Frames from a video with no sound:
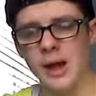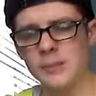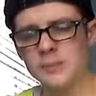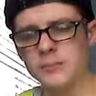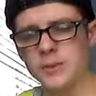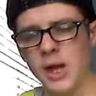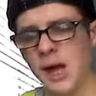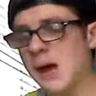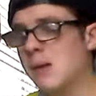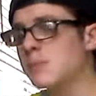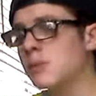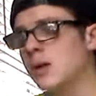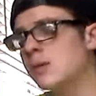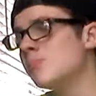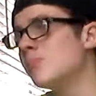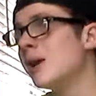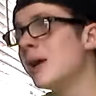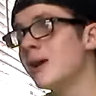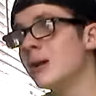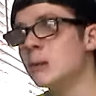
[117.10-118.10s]
I'm I'm
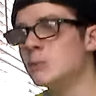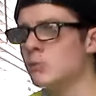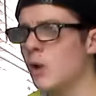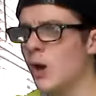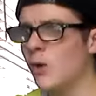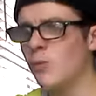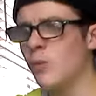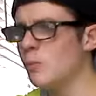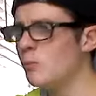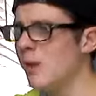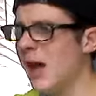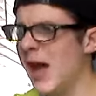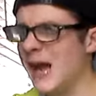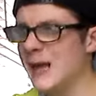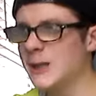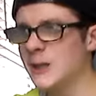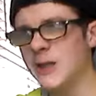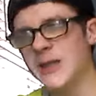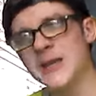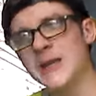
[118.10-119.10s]
comparing Marvin
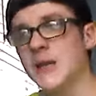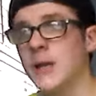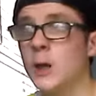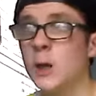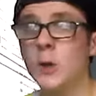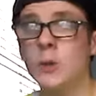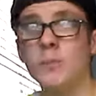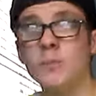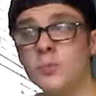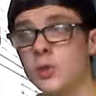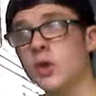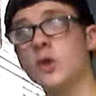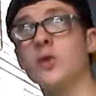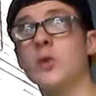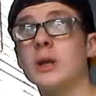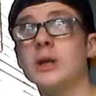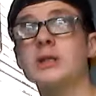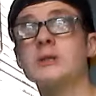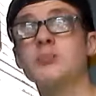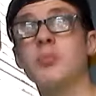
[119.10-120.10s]
Bagley to
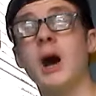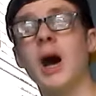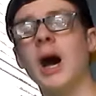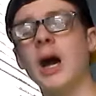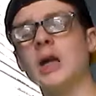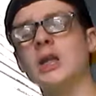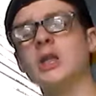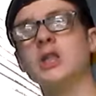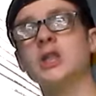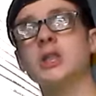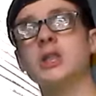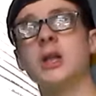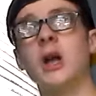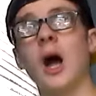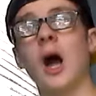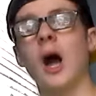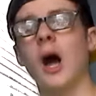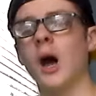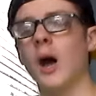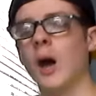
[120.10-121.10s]
Chris Bosh,
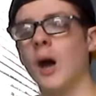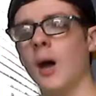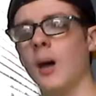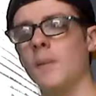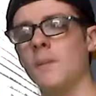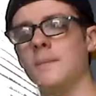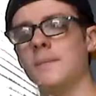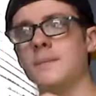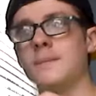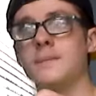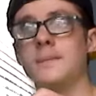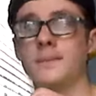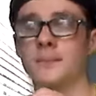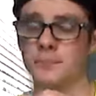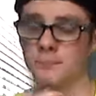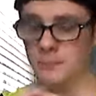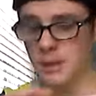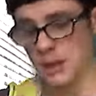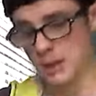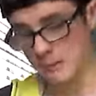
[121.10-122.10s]
um,
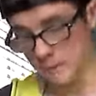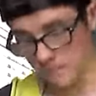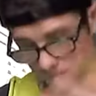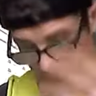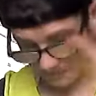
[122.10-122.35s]
but